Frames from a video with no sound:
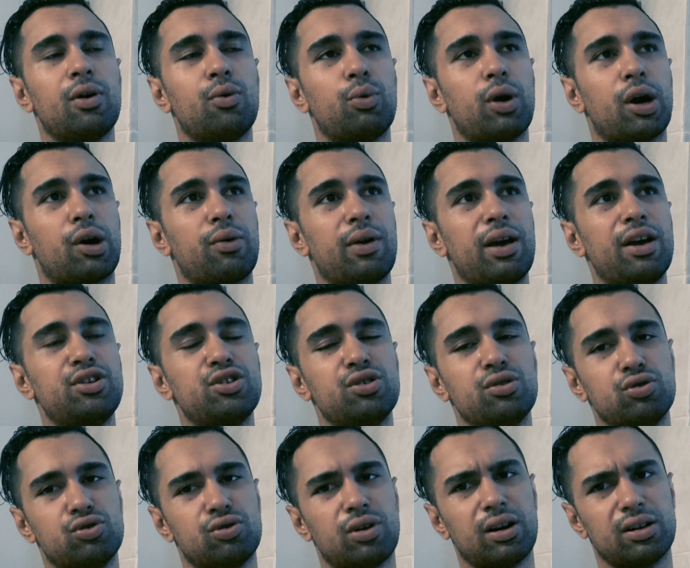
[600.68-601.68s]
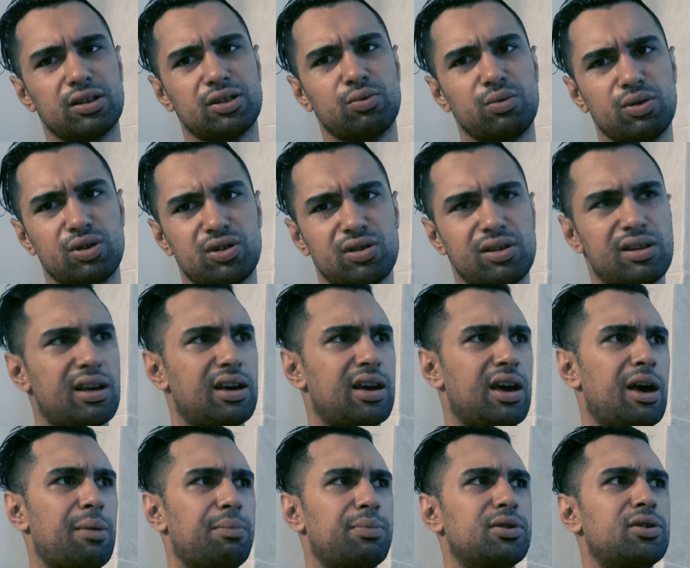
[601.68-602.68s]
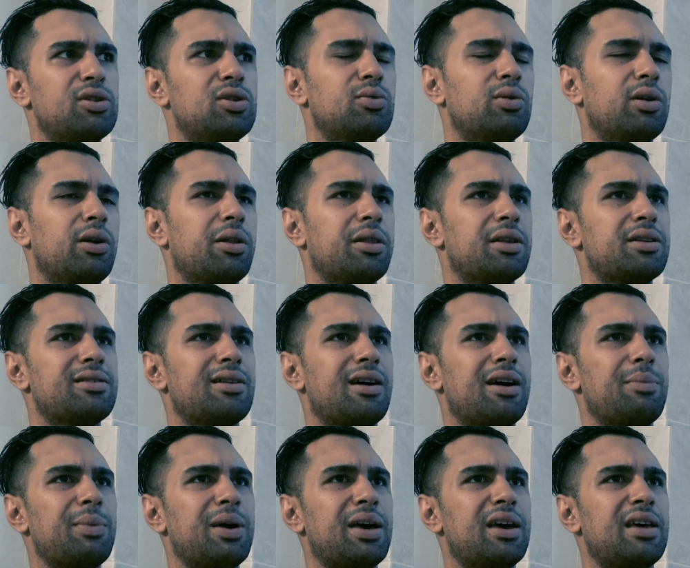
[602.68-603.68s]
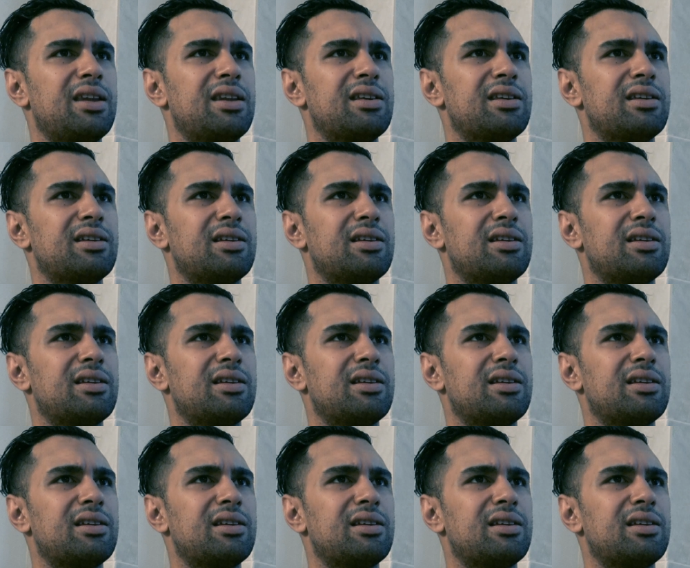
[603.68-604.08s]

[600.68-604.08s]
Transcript: Recreational drugs, which they happen to do a lot of the time. And